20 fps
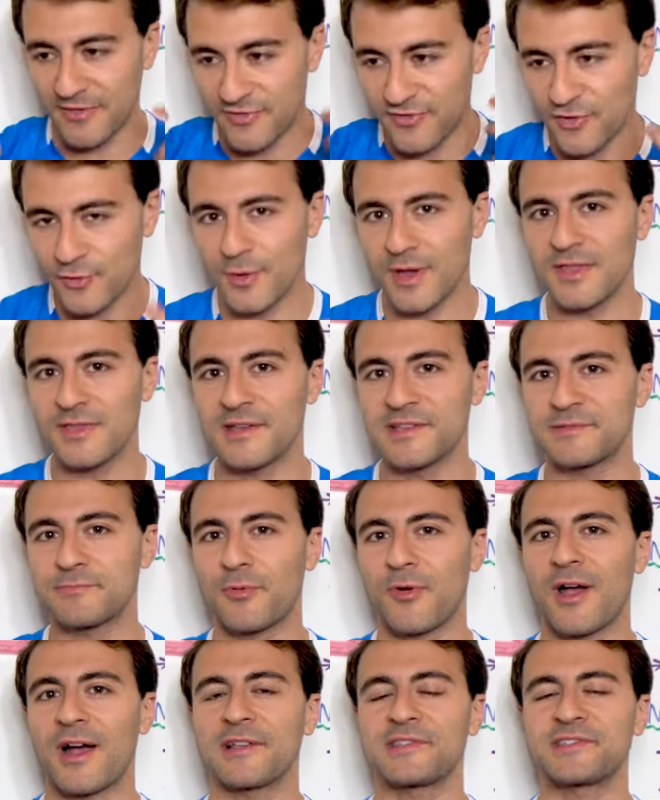doing this
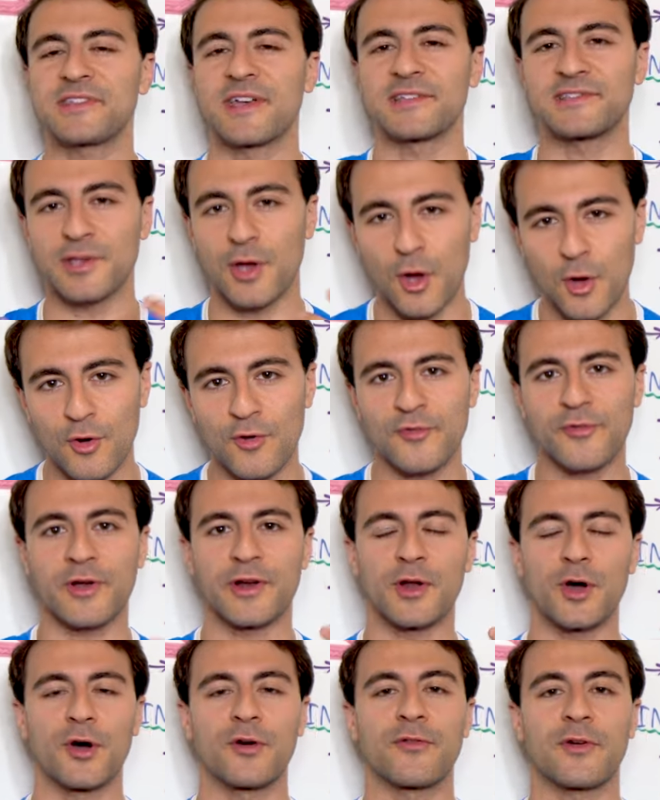process over
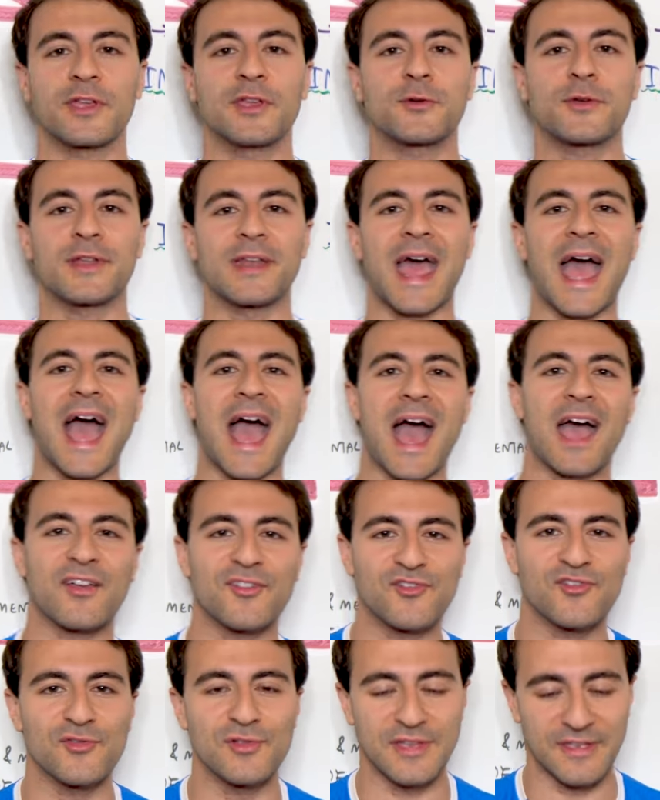and over, you can
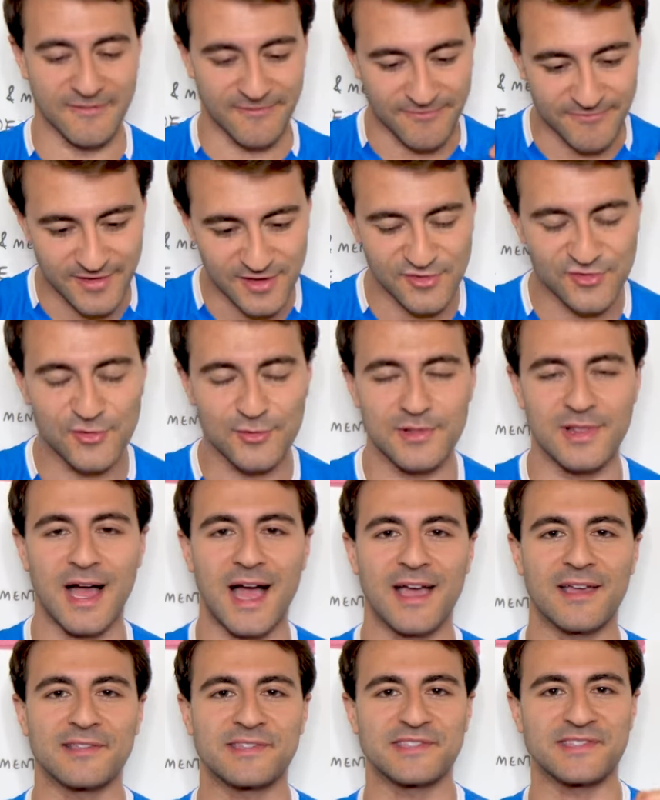actually
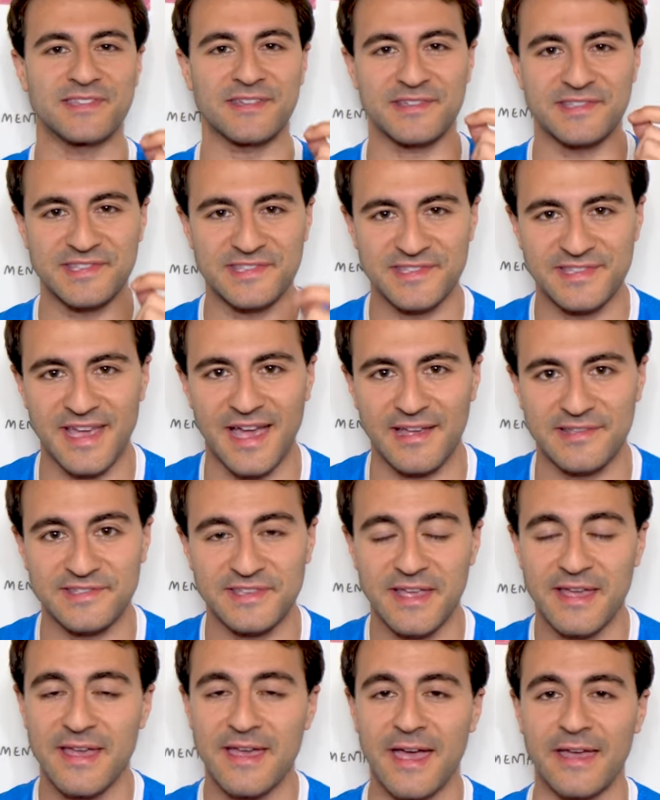visualize
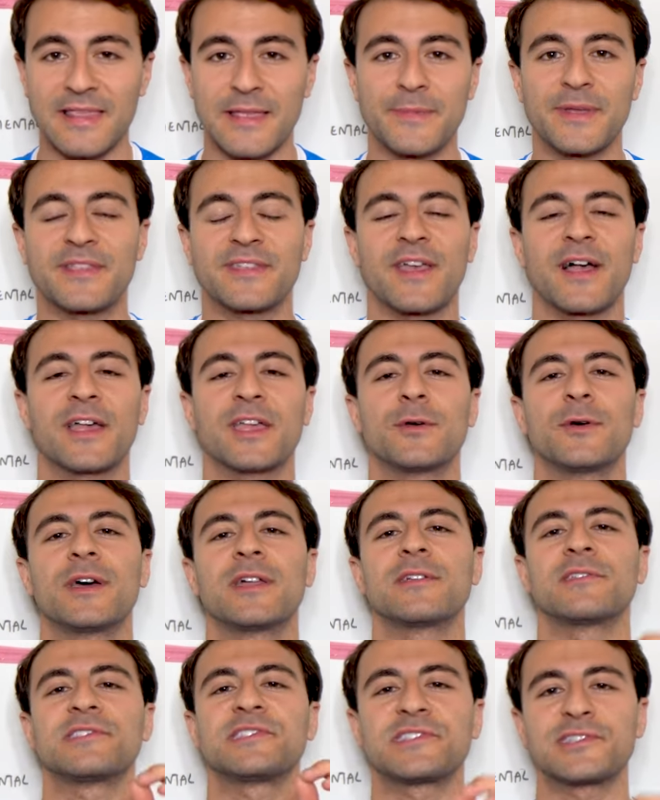success. And let me tell you,
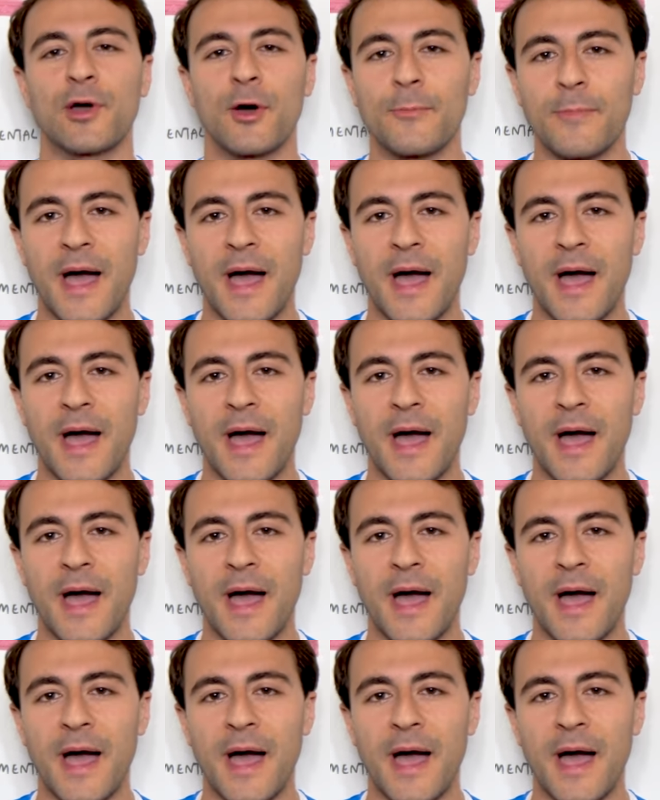it is so